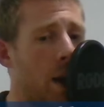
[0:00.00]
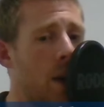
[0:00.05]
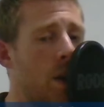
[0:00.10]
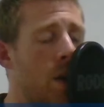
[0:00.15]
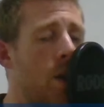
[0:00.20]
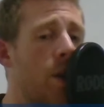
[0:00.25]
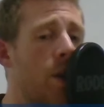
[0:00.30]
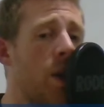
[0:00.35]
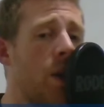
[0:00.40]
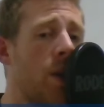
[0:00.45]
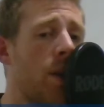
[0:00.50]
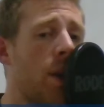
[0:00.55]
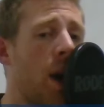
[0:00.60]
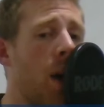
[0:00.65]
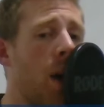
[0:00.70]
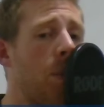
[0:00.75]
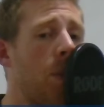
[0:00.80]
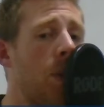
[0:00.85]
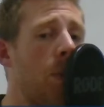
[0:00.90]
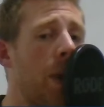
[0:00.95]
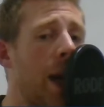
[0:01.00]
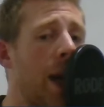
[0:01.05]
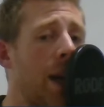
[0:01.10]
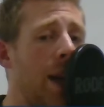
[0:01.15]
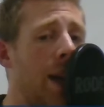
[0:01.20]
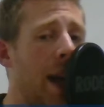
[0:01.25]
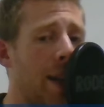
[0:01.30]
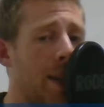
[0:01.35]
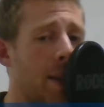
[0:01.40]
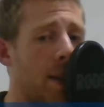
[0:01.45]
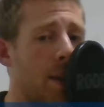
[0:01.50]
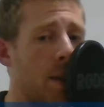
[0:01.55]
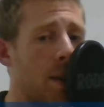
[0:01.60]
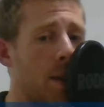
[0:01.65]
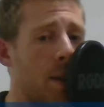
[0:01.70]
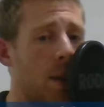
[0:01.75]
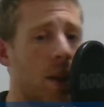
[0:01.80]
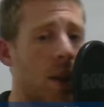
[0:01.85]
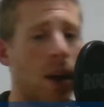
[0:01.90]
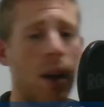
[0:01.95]
just time to begin
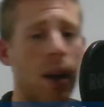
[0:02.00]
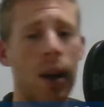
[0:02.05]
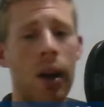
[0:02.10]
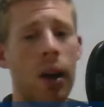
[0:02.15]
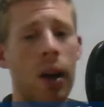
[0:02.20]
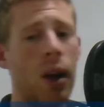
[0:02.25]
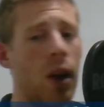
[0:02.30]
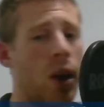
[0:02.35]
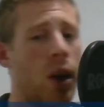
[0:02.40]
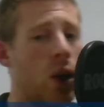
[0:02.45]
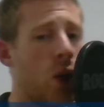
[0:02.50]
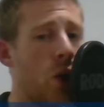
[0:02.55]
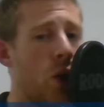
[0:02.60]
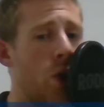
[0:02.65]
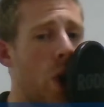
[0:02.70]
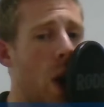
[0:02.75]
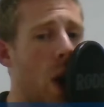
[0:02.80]
lessons. You'd